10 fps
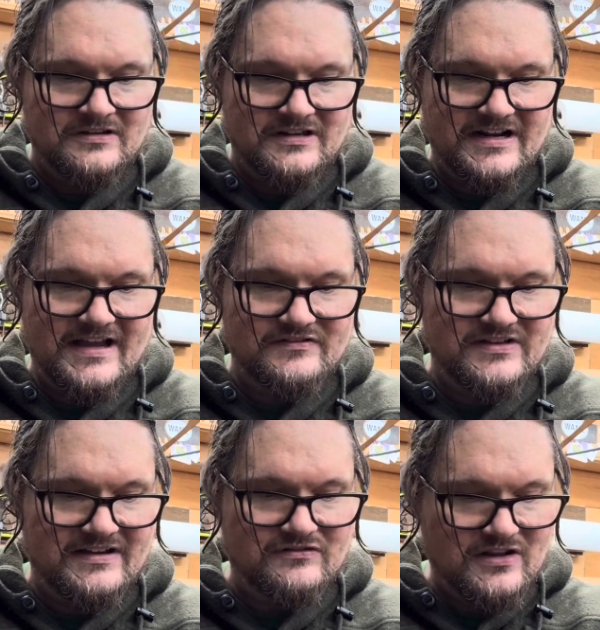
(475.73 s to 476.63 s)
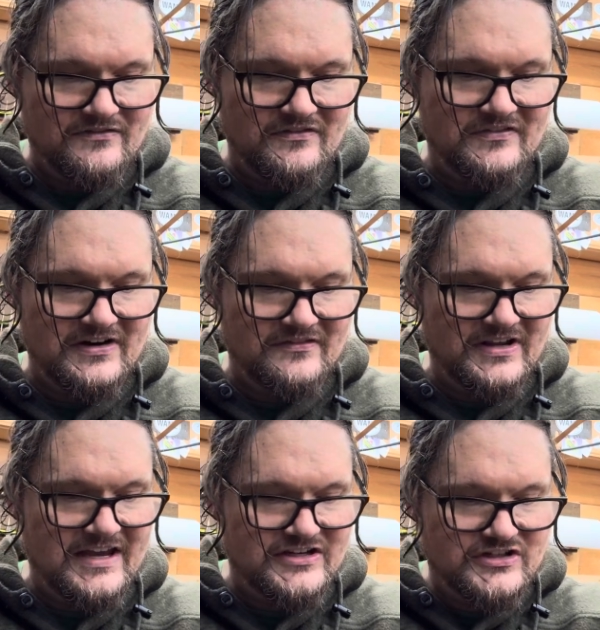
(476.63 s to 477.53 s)
and I would love a
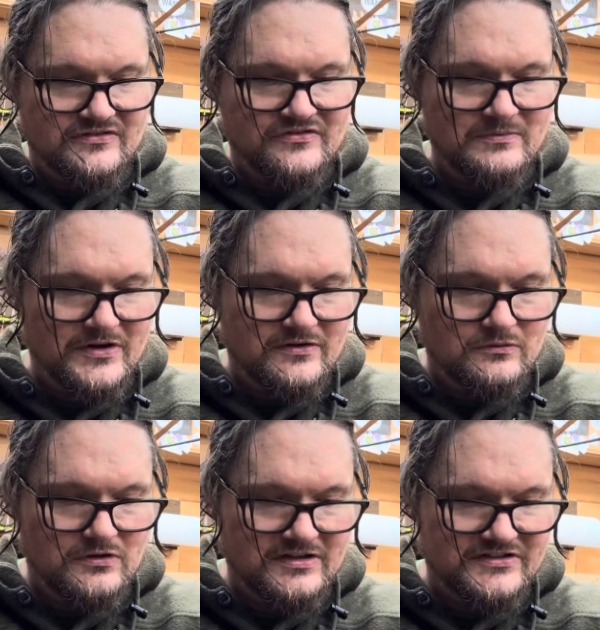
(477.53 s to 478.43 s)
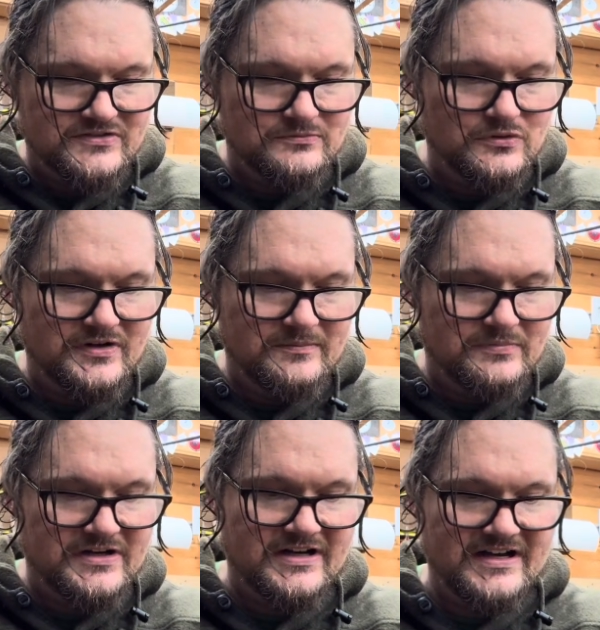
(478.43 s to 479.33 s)
verification from Weatherwool at some point,
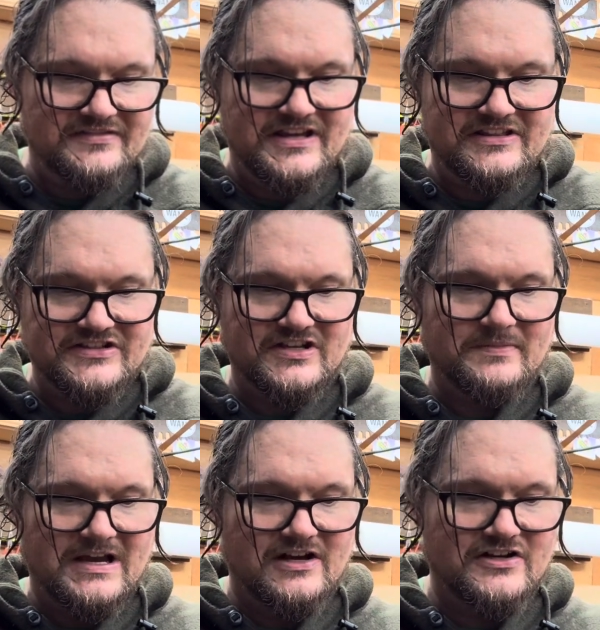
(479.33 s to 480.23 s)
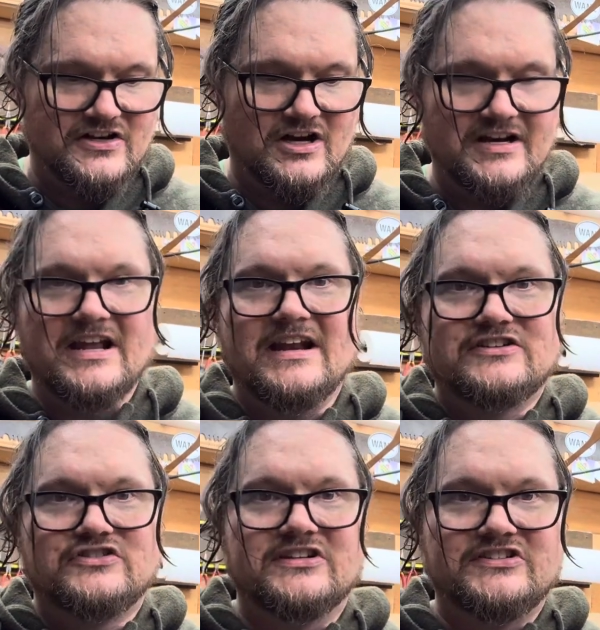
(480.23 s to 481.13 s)
but that this can be undone and
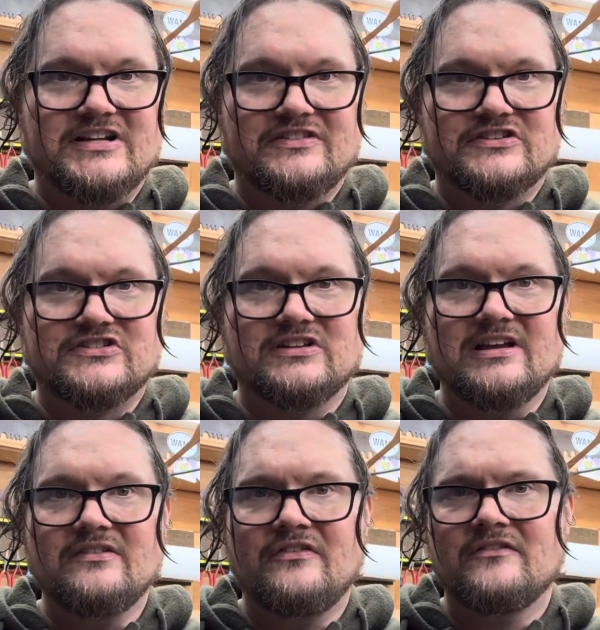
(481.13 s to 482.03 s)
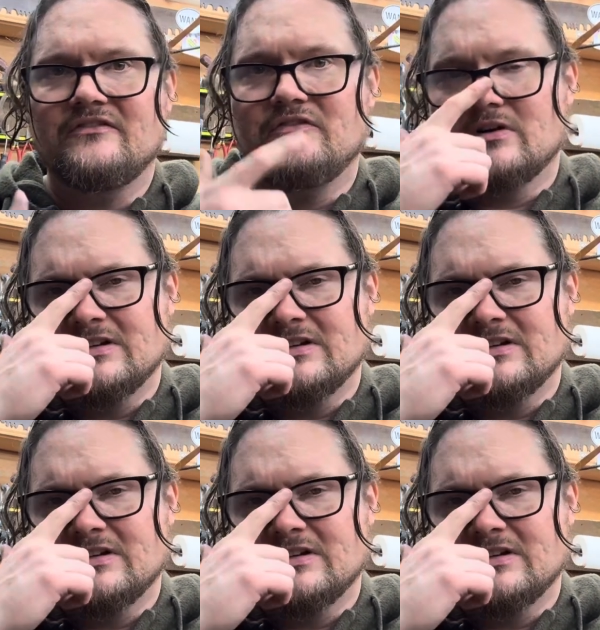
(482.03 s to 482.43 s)
actually extend the sleeve 4